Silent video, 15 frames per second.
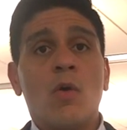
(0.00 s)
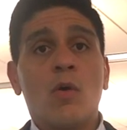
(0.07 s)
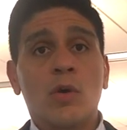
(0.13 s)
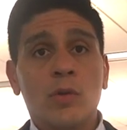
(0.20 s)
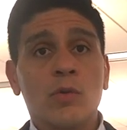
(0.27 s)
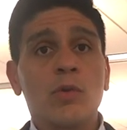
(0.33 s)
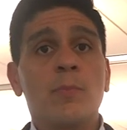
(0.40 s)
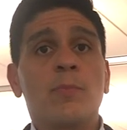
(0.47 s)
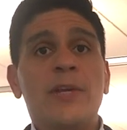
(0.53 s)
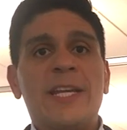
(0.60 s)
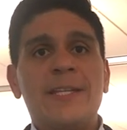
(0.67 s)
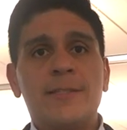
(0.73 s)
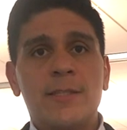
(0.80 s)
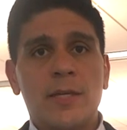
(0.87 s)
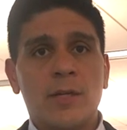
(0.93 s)
our group
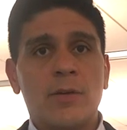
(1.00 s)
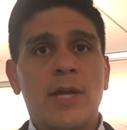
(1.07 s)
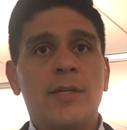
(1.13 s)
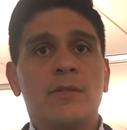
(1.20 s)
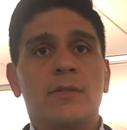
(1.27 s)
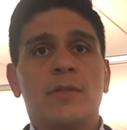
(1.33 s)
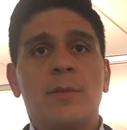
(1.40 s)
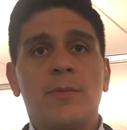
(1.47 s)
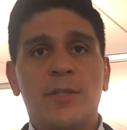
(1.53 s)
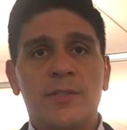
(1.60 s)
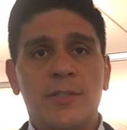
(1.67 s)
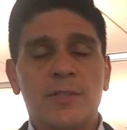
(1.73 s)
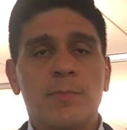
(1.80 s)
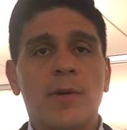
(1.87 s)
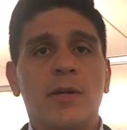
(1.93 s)
integrates the
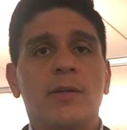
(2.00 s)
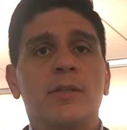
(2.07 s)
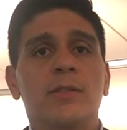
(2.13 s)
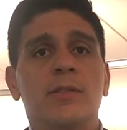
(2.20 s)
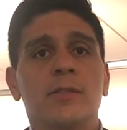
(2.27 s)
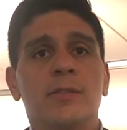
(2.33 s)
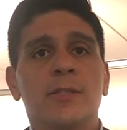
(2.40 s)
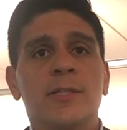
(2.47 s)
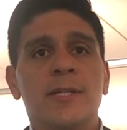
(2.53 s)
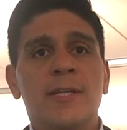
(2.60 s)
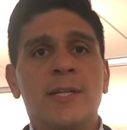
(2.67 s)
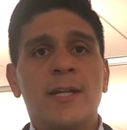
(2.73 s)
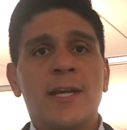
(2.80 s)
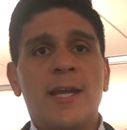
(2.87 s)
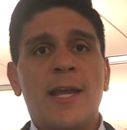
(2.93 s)
business partners
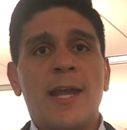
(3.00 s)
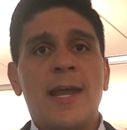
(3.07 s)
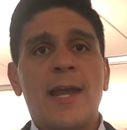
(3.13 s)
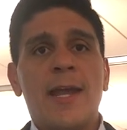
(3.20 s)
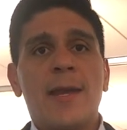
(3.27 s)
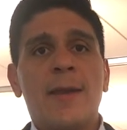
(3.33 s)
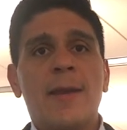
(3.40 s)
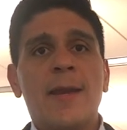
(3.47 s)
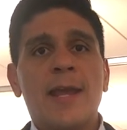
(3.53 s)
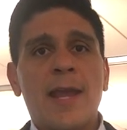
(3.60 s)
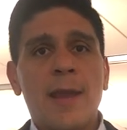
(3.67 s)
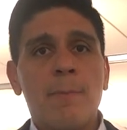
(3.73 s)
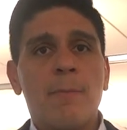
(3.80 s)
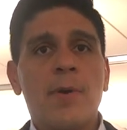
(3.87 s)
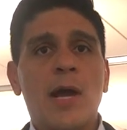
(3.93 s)
and
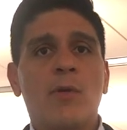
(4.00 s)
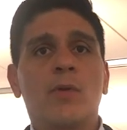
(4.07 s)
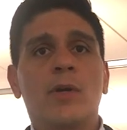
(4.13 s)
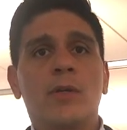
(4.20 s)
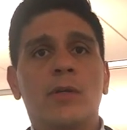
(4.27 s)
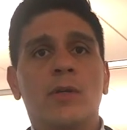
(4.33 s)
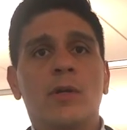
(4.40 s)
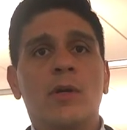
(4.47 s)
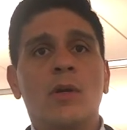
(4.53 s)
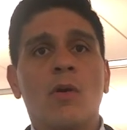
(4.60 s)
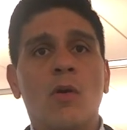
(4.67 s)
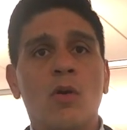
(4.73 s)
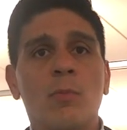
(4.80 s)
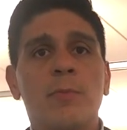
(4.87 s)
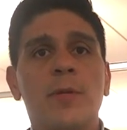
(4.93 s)
empower
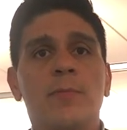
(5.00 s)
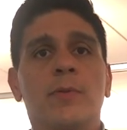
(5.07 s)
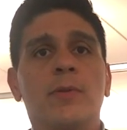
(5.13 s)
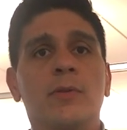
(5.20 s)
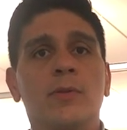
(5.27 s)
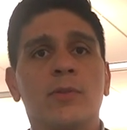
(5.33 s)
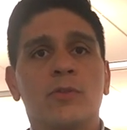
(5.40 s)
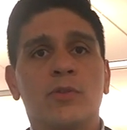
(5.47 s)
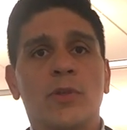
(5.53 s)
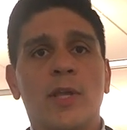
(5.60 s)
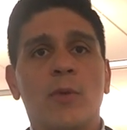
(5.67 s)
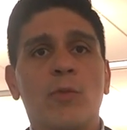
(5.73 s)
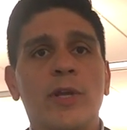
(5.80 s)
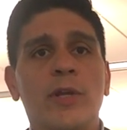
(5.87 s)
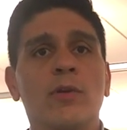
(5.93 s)
our people so
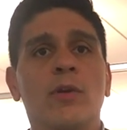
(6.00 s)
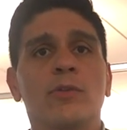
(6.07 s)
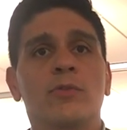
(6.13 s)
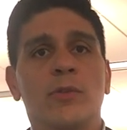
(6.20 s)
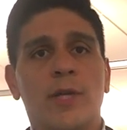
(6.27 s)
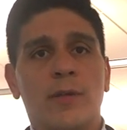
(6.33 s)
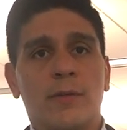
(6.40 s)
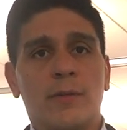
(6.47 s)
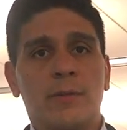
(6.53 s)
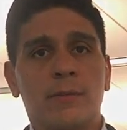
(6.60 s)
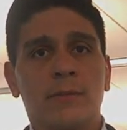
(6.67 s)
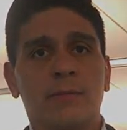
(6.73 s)
that we grow together.